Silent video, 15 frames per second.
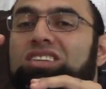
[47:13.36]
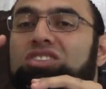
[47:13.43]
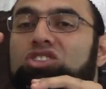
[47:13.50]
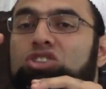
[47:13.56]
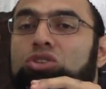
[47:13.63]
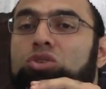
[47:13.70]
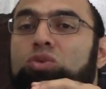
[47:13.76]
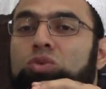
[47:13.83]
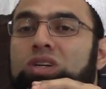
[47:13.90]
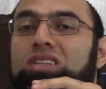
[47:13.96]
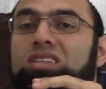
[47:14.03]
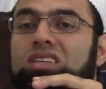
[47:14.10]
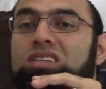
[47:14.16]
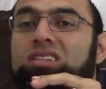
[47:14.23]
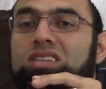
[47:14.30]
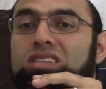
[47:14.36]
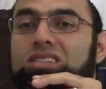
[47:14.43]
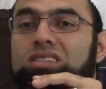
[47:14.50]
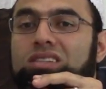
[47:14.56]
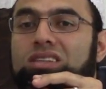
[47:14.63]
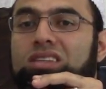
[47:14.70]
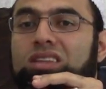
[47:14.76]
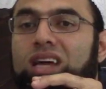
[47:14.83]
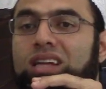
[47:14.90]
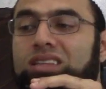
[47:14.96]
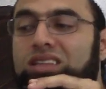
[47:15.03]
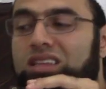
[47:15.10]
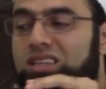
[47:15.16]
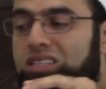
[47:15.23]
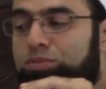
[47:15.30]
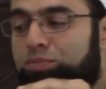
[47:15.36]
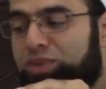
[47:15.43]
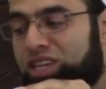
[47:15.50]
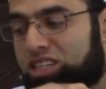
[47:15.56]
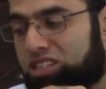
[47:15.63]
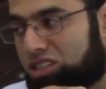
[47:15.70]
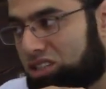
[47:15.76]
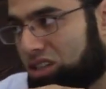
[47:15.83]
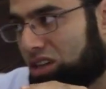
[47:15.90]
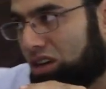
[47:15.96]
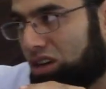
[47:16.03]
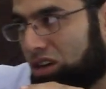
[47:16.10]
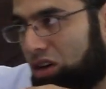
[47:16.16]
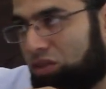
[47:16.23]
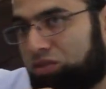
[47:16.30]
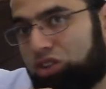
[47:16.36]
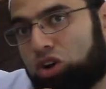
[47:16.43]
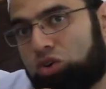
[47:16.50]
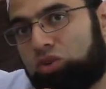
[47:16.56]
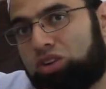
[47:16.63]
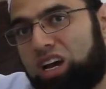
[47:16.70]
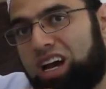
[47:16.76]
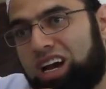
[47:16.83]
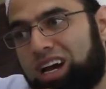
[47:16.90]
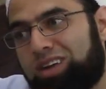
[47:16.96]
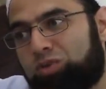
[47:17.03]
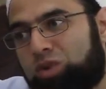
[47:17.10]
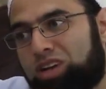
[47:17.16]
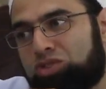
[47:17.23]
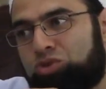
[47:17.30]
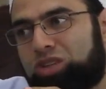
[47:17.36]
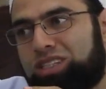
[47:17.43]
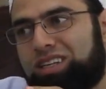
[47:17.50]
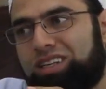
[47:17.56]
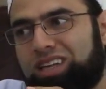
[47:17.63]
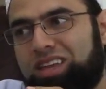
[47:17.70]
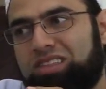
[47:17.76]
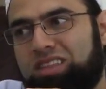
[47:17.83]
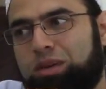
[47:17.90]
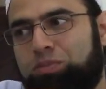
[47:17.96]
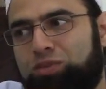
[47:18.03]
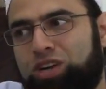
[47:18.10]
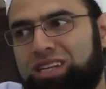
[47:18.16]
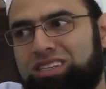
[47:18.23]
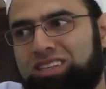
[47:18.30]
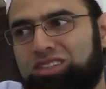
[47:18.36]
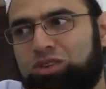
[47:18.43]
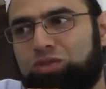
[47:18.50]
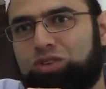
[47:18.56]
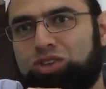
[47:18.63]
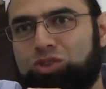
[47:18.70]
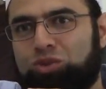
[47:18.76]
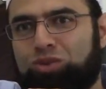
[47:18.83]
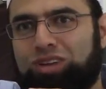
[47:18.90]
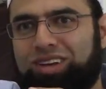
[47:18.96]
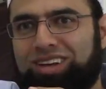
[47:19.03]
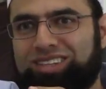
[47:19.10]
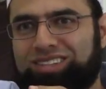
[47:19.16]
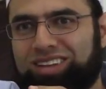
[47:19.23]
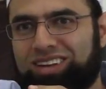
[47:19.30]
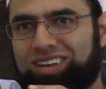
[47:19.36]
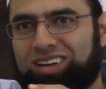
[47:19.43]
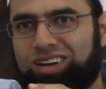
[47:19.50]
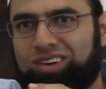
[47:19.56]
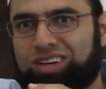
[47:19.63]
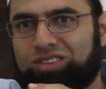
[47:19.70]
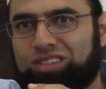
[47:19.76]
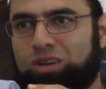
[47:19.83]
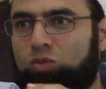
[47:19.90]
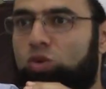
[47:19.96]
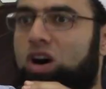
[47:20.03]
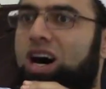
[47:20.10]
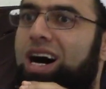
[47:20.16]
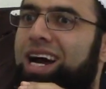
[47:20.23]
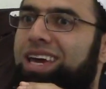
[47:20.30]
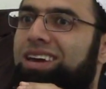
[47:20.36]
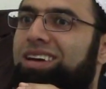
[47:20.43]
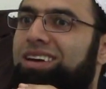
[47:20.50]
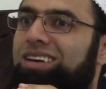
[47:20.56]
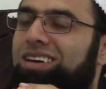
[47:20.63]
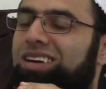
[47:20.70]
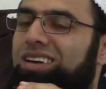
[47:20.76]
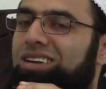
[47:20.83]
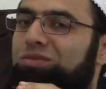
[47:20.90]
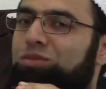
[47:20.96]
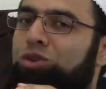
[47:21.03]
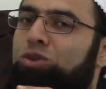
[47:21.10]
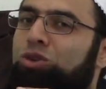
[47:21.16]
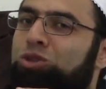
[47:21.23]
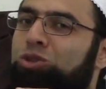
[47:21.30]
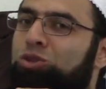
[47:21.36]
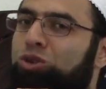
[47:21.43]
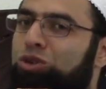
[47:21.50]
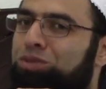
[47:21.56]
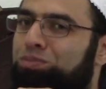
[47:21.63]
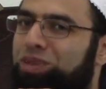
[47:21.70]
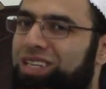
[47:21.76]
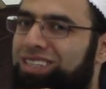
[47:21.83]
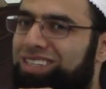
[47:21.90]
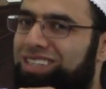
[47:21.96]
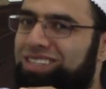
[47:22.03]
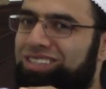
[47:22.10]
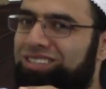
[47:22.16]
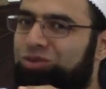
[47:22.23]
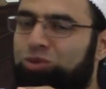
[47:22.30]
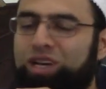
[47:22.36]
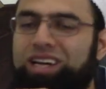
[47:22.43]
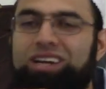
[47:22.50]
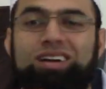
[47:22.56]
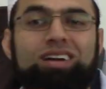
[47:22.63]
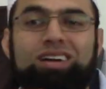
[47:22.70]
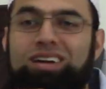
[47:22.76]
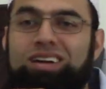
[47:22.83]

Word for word: two witnesses that this piece of the Quran was written in the presence of Rasulullah sallallahu alaihi wasallam. Why? Because those pieces were,